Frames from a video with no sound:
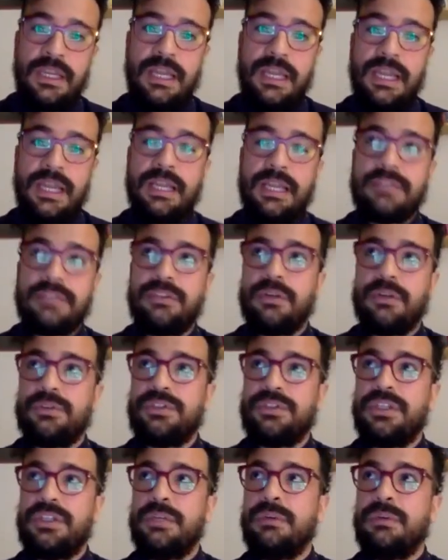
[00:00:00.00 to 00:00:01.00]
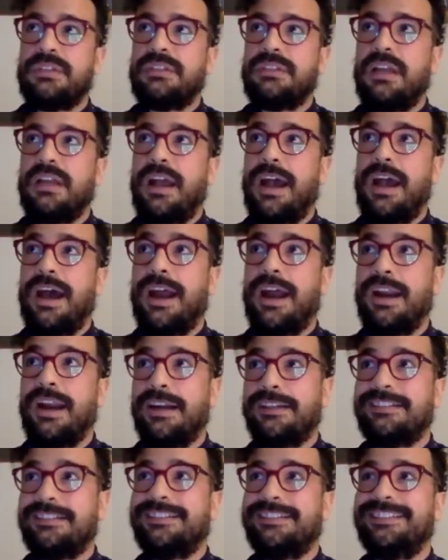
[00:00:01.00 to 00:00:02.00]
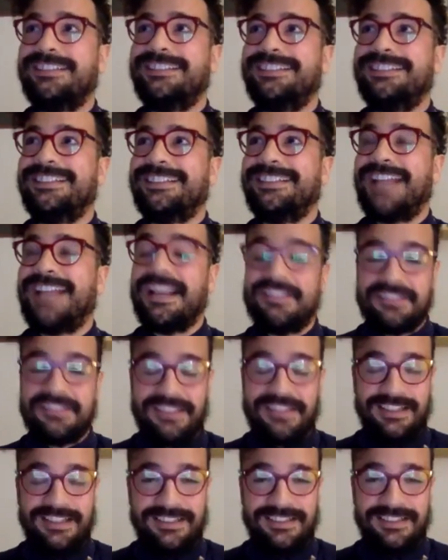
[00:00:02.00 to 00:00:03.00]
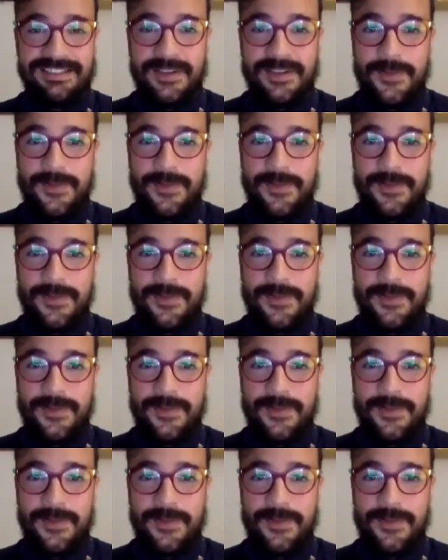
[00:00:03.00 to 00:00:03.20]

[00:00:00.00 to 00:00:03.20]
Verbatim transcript: Uh, so she was a hard casting